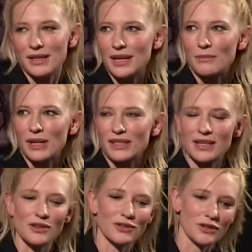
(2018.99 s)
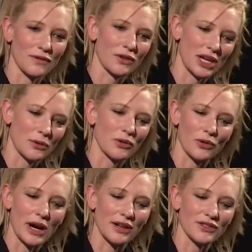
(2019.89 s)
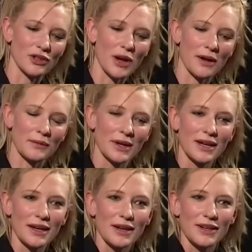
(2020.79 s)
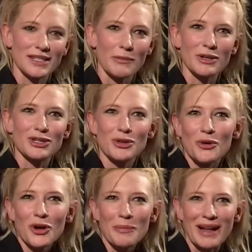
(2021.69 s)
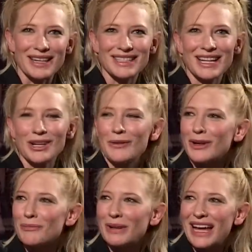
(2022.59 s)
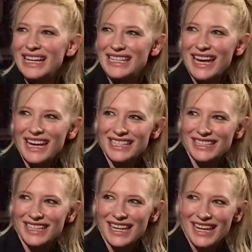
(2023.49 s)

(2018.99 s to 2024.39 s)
thing, because then you're sort of on equal grounds and you have something to talk about. It's like going on a blind date.